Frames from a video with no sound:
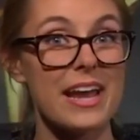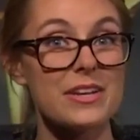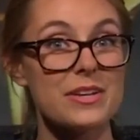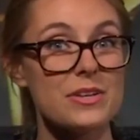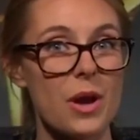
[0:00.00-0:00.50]

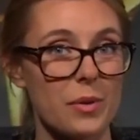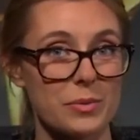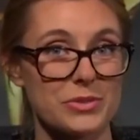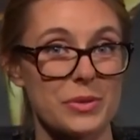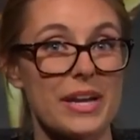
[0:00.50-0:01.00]
and no
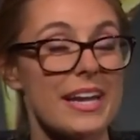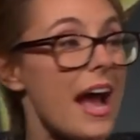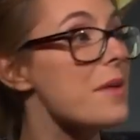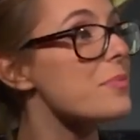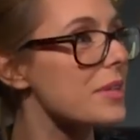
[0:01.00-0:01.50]
one will what? do it.
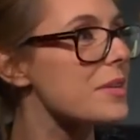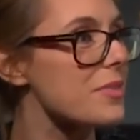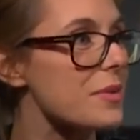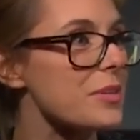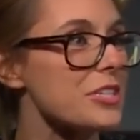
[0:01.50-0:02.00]
I really
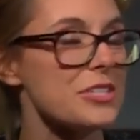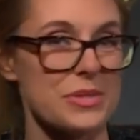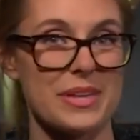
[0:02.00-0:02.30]
Stephanie, think we should do it.